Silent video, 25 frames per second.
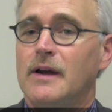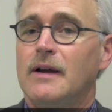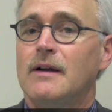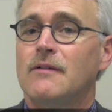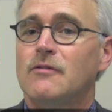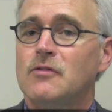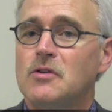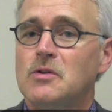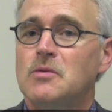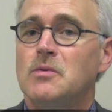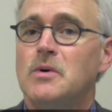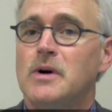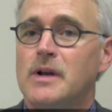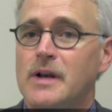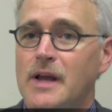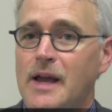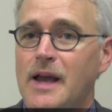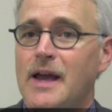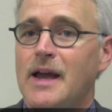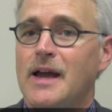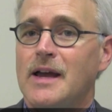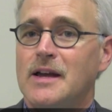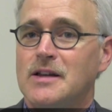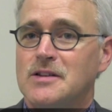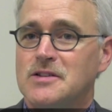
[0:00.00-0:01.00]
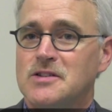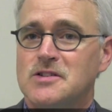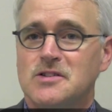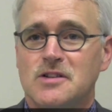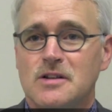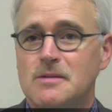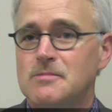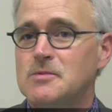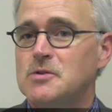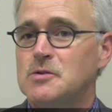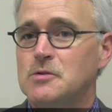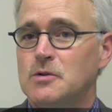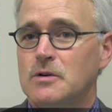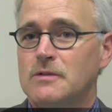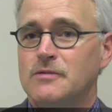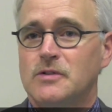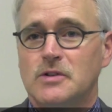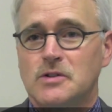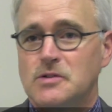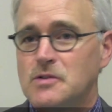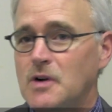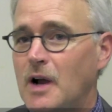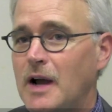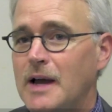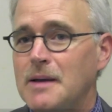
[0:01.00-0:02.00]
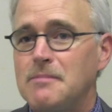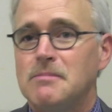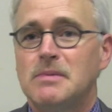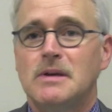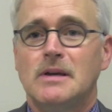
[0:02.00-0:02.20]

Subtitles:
Everyone has some sort of a dry